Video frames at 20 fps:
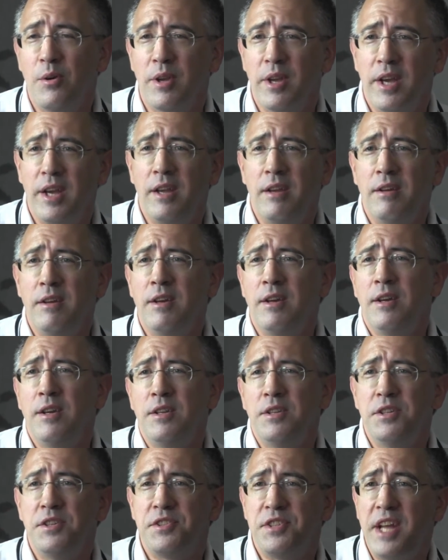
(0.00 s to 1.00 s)
Okay,
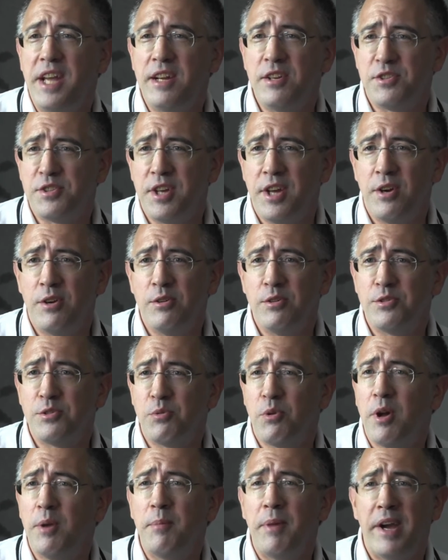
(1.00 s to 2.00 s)
this data center
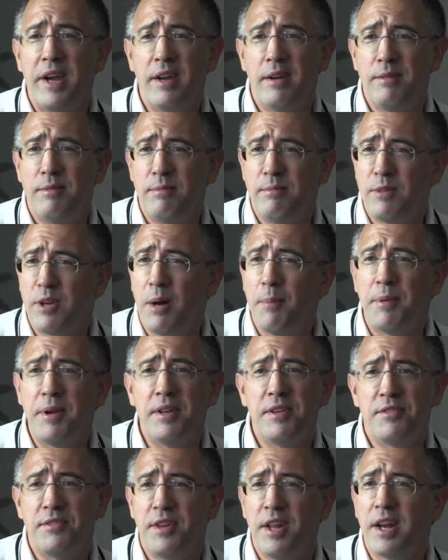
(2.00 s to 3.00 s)
is run by a
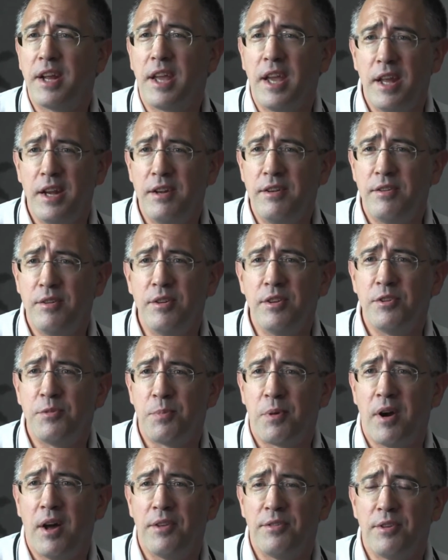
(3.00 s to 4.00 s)
company that's dedicated to
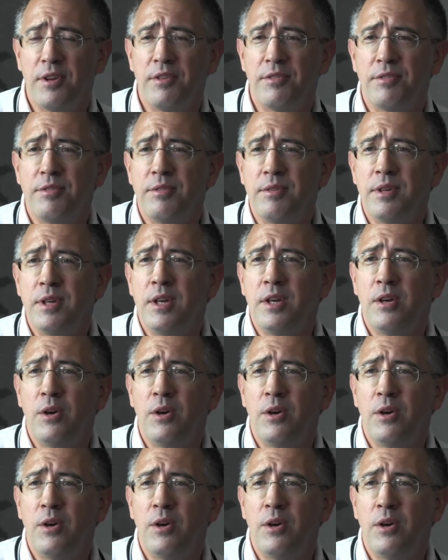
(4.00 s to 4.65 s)
this process.